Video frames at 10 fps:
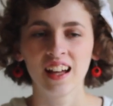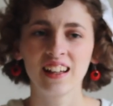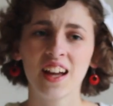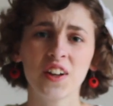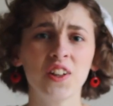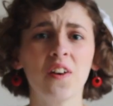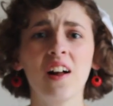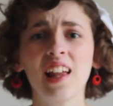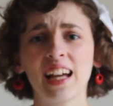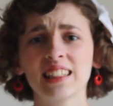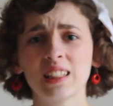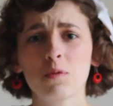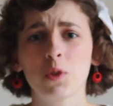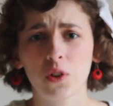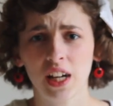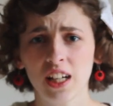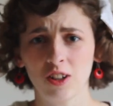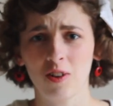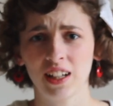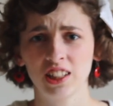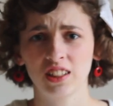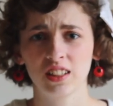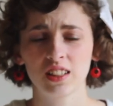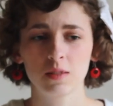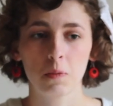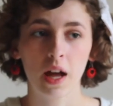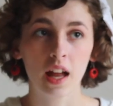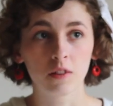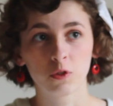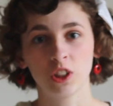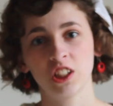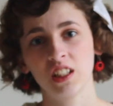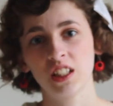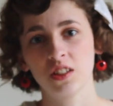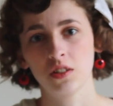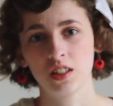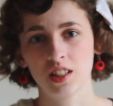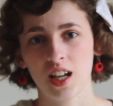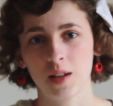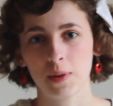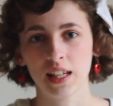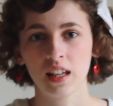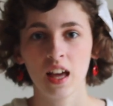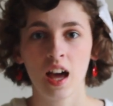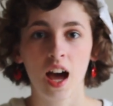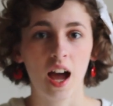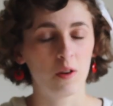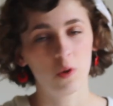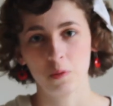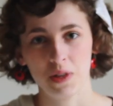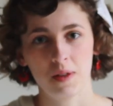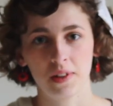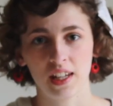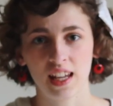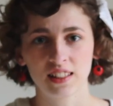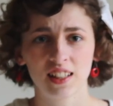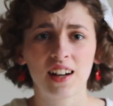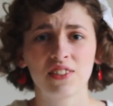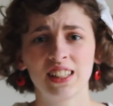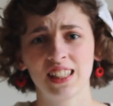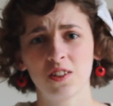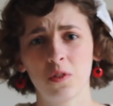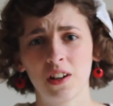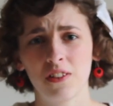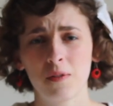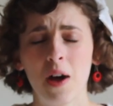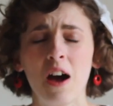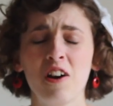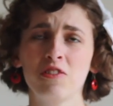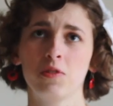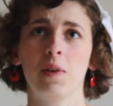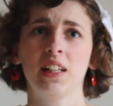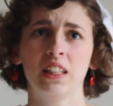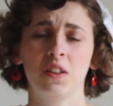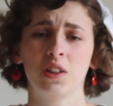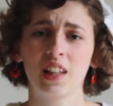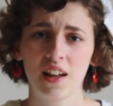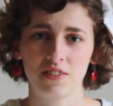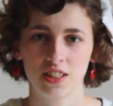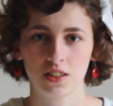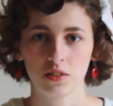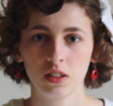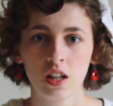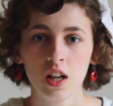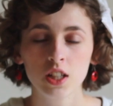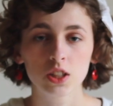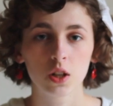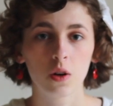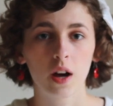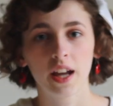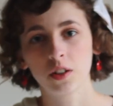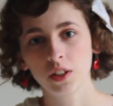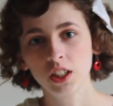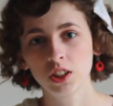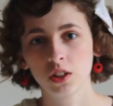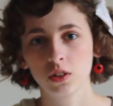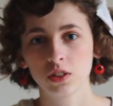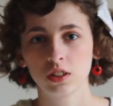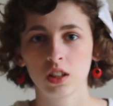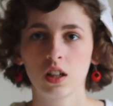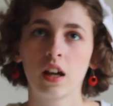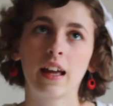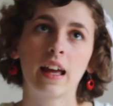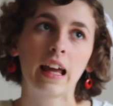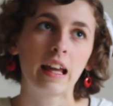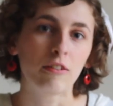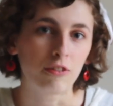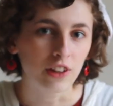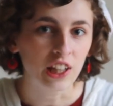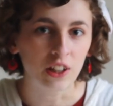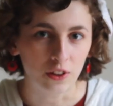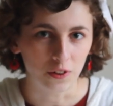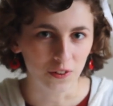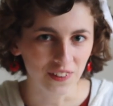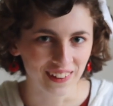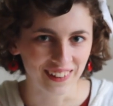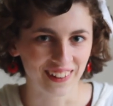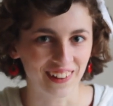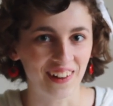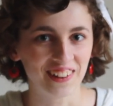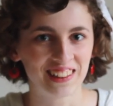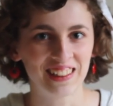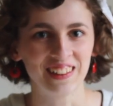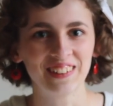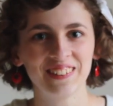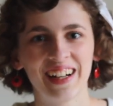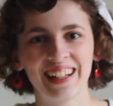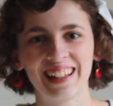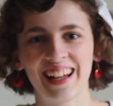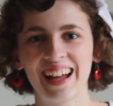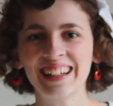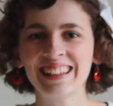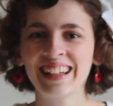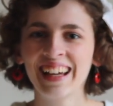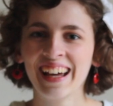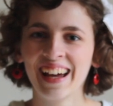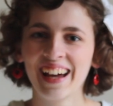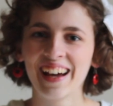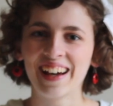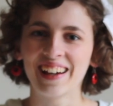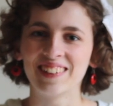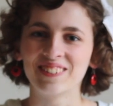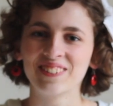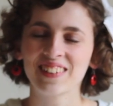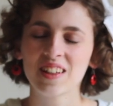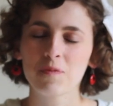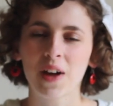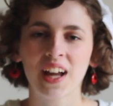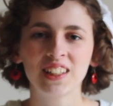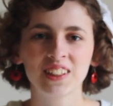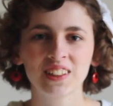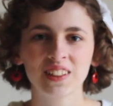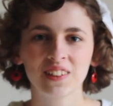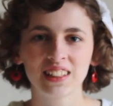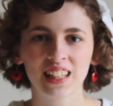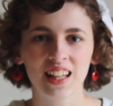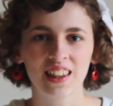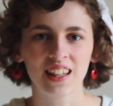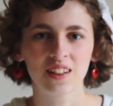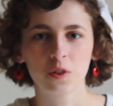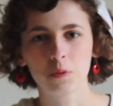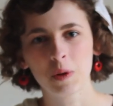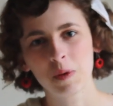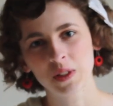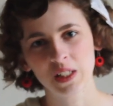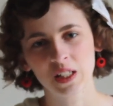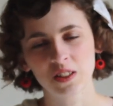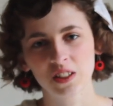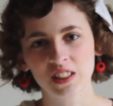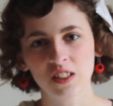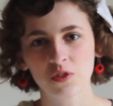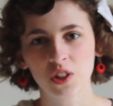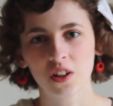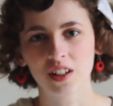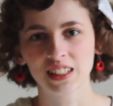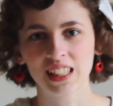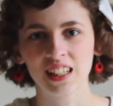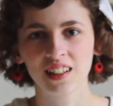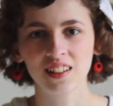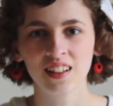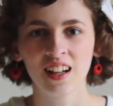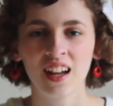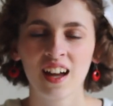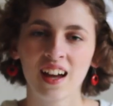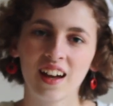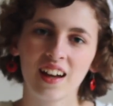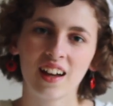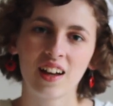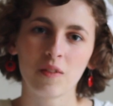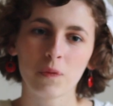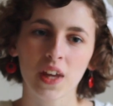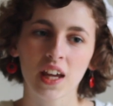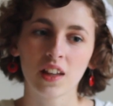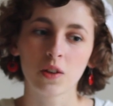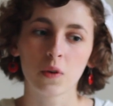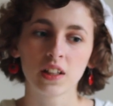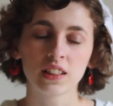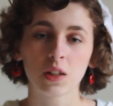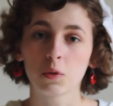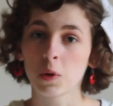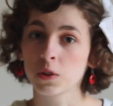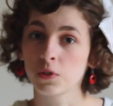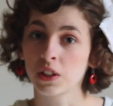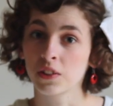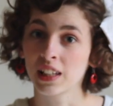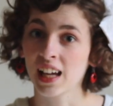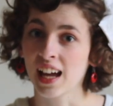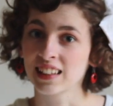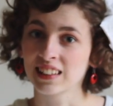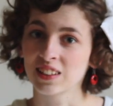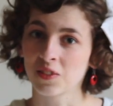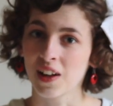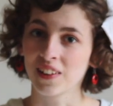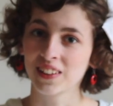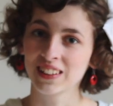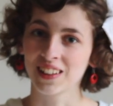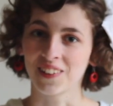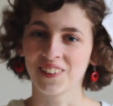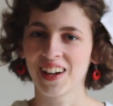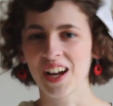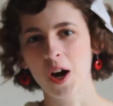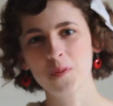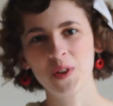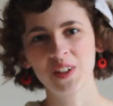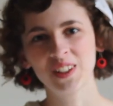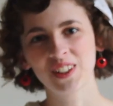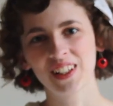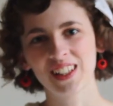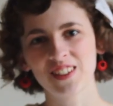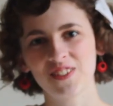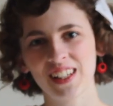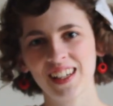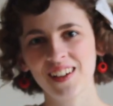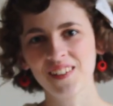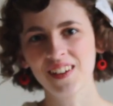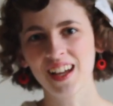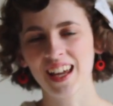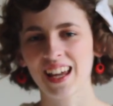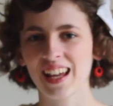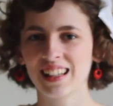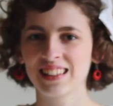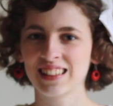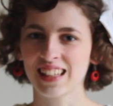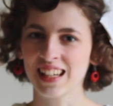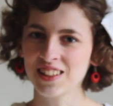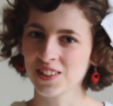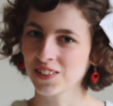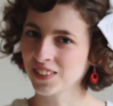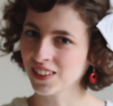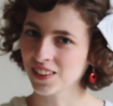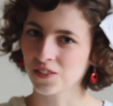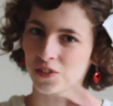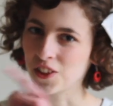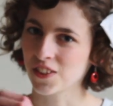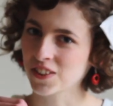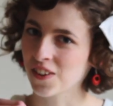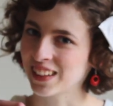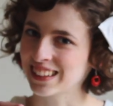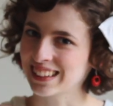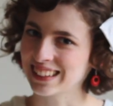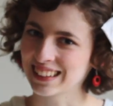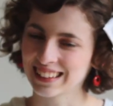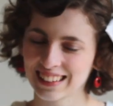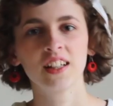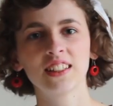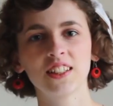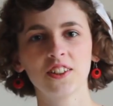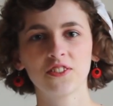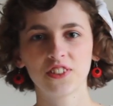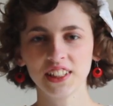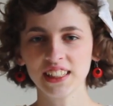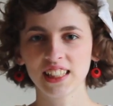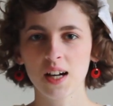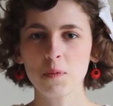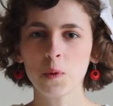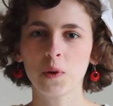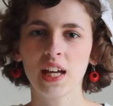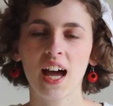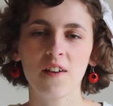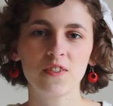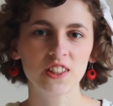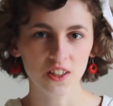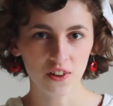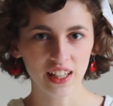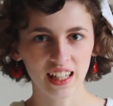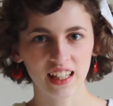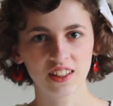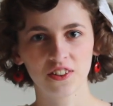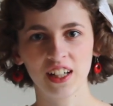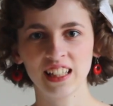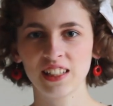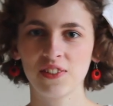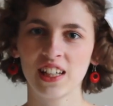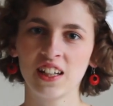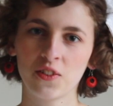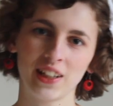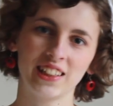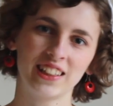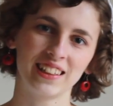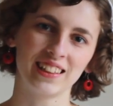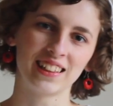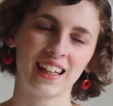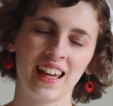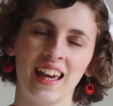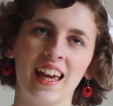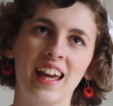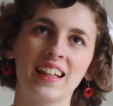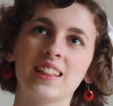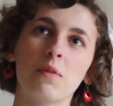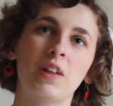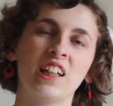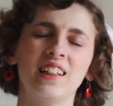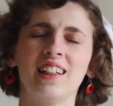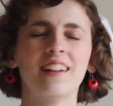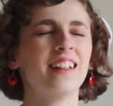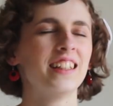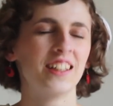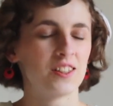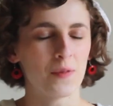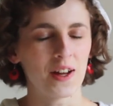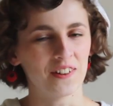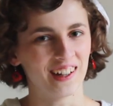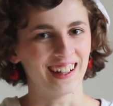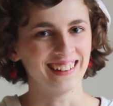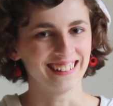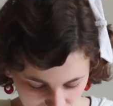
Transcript: Now, you all asked some great questions, but unfortunately due to timing, I won't be able to answer every single one of them however much I would love to. So I only chose a few. There are still quite a lot. Um, but I chose the ones I think would be most interesting for you all to hear um, and the ones that were most frequently asked as well. So I hope you enjoyed this video and stay tuned for those questions. So first up we have sewing and creativity questions, a subject near and dear to my own heart.